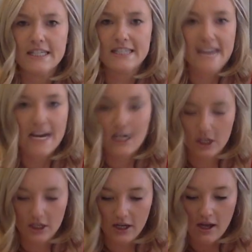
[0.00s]

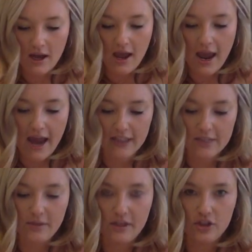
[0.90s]
dared
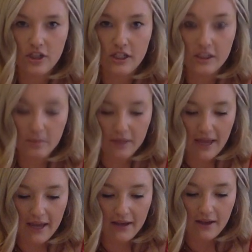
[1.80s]
ask Mean Jean to play."